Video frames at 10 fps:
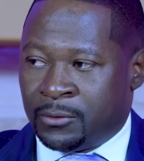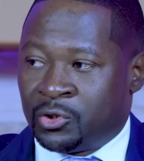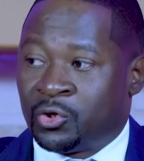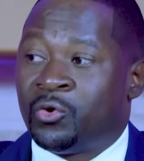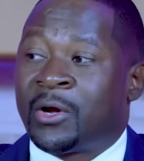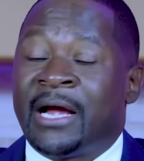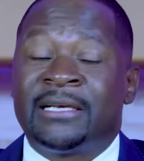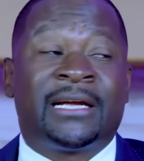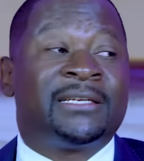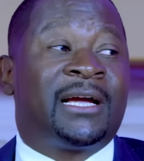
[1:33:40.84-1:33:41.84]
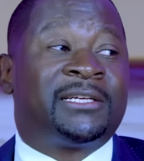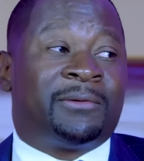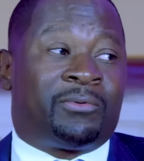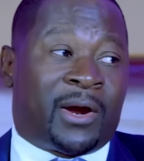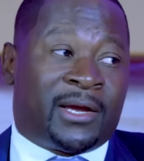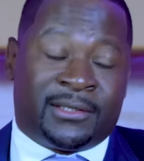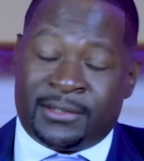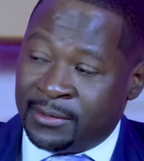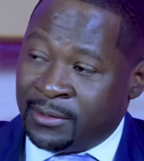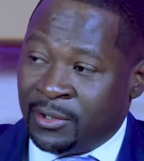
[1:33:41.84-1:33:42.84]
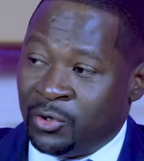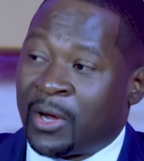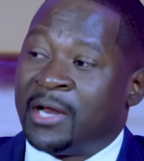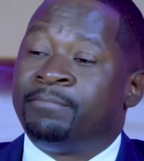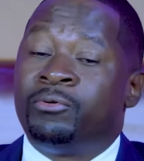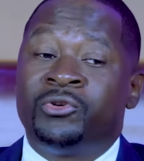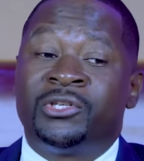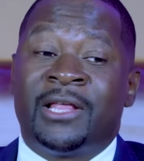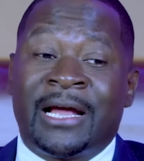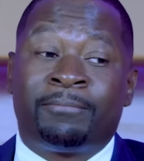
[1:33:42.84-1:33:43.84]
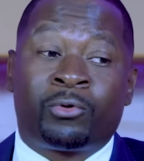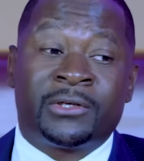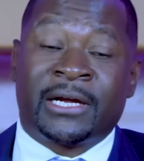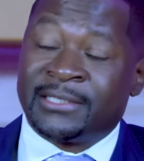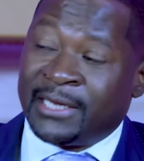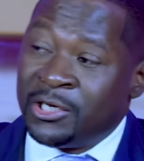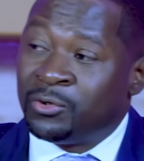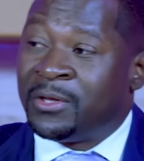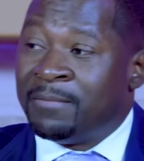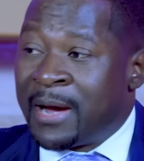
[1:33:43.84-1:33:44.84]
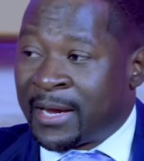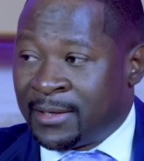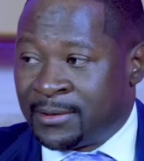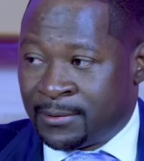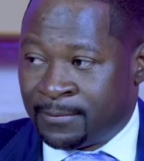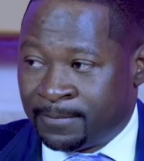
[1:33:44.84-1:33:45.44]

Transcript: So you can't attach a price. You can't push that product into the market.